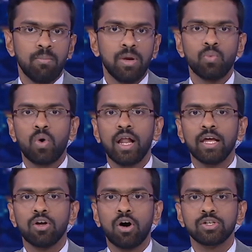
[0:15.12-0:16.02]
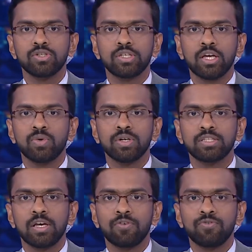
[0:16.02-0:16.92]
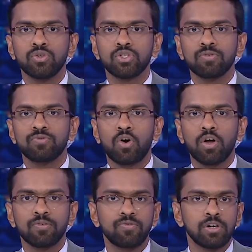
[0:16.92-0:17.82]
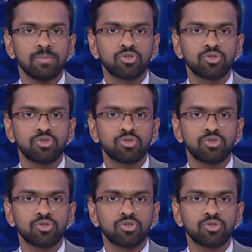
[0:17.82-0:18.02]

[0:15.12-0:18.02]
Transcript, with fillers: Meanwhile, in order to secure a safer future for the firm,